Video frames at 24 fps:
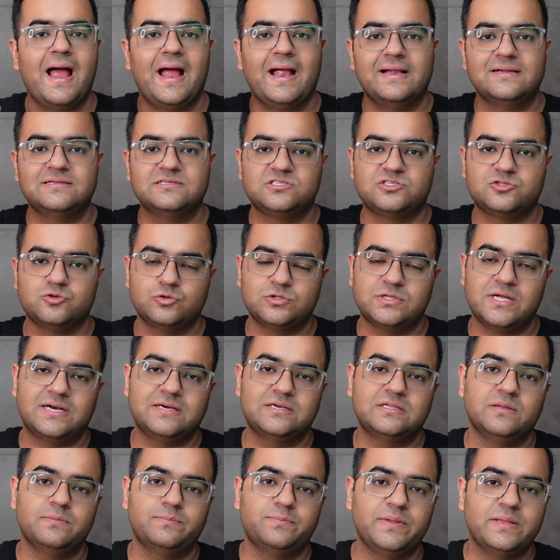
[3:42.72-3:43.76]
and so
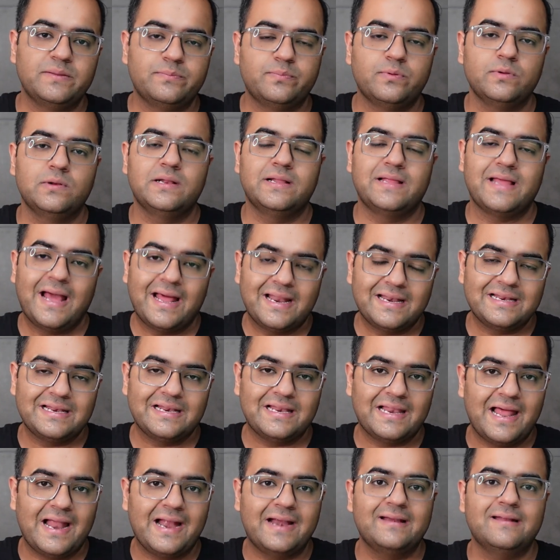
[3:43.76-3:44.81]
that the people can
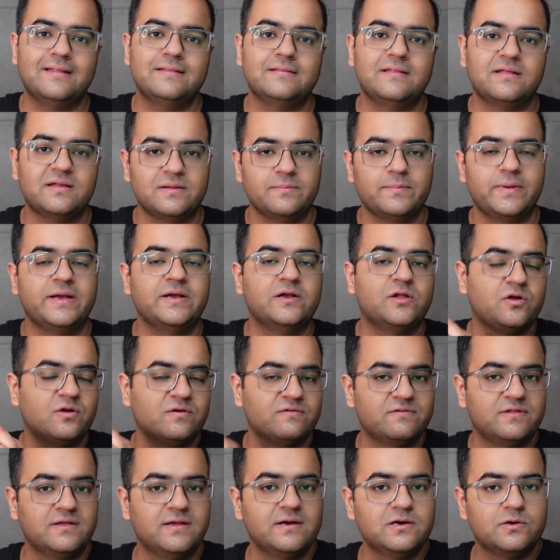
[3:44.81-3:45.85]
land in the remainder
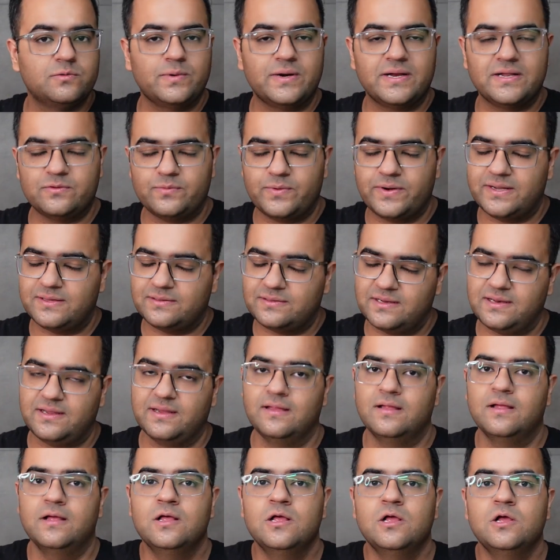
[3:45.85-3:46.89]
of the year twenty twenty-three.
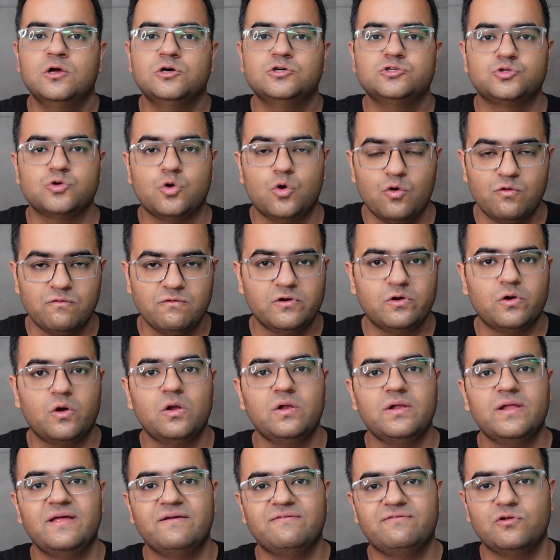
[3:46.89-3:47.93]
So
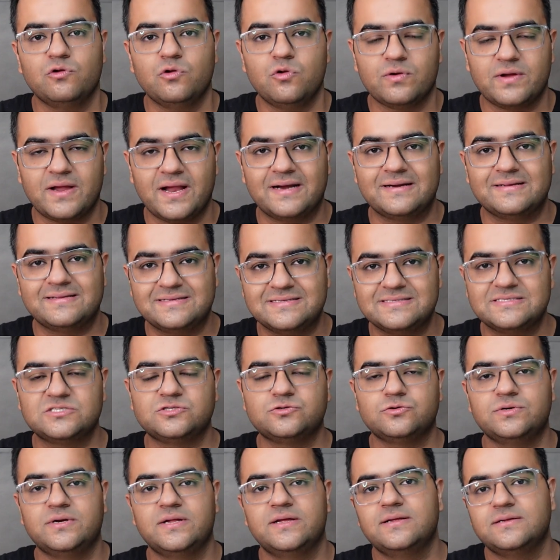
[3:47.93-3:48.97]
overall, if you look at this
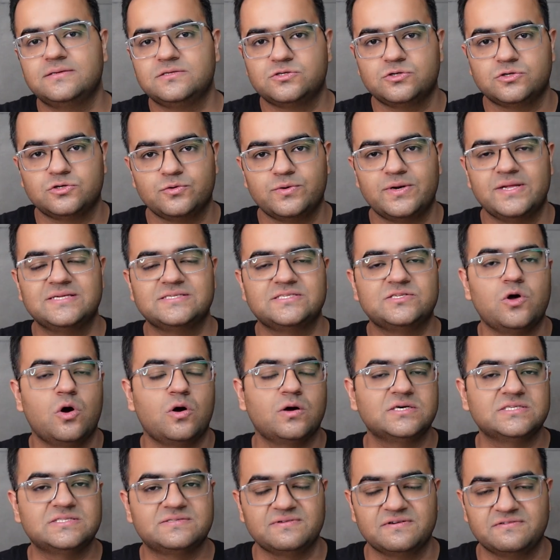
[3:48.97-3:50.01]
today, so today is the
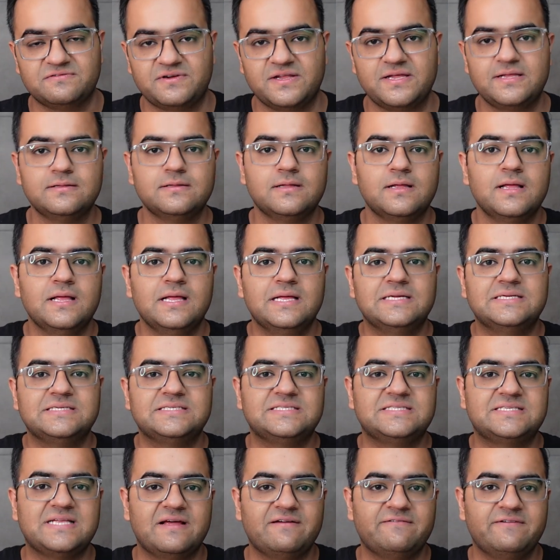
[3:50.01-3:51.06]
August fifteenth,
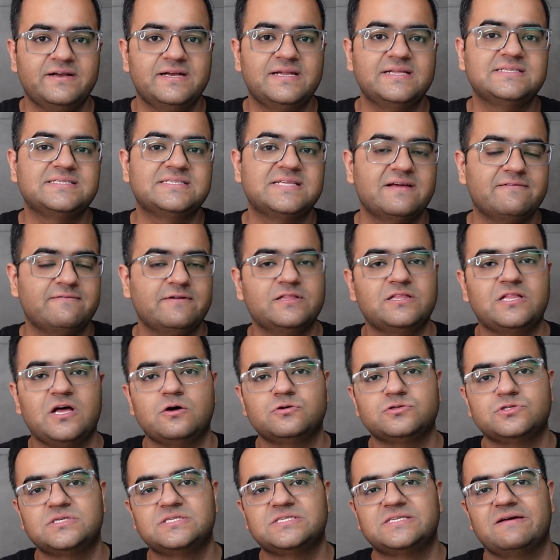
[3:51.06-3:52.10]
seventy-seven
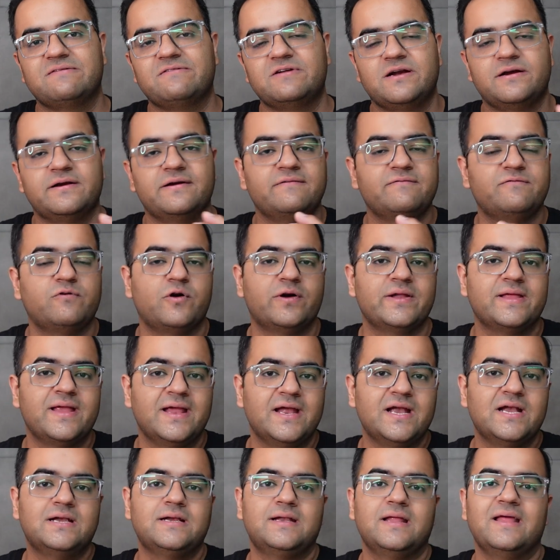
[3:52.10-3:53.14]
thousand seven hundred
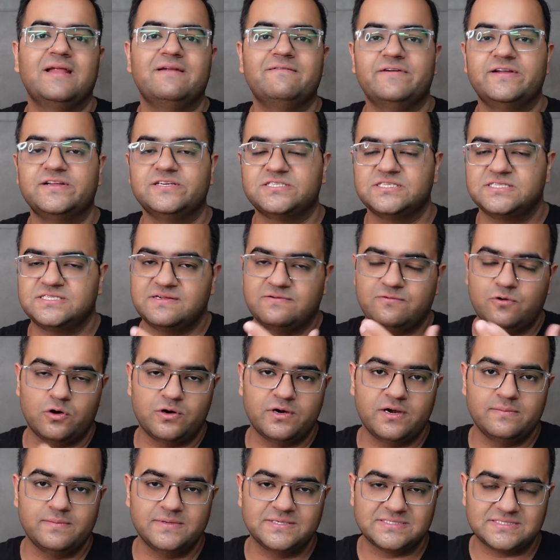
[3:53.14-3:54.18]
forty-eight invitations have
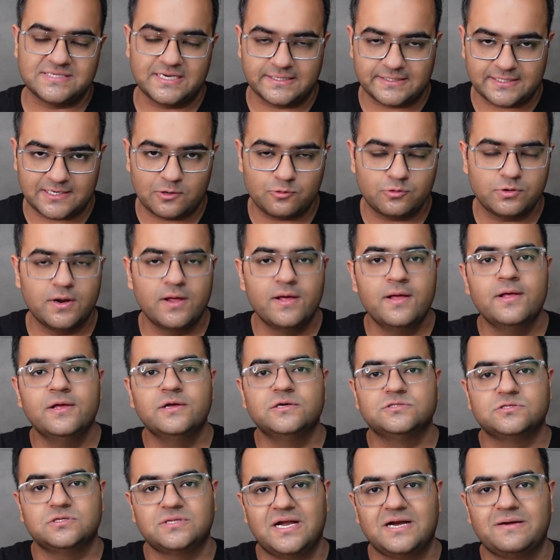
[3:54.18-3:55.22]
already been sent out.
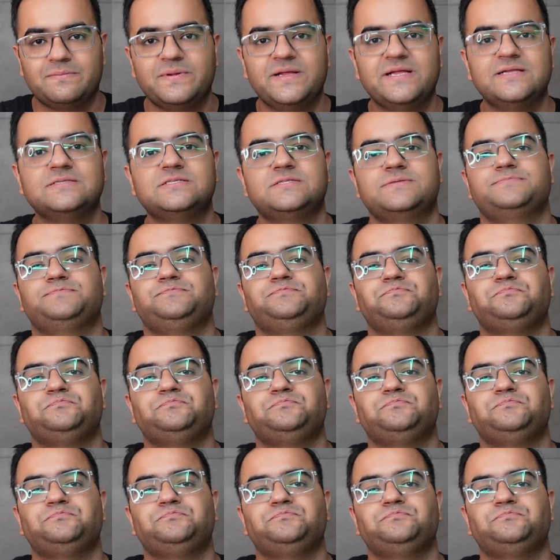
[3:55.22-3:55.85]
So that means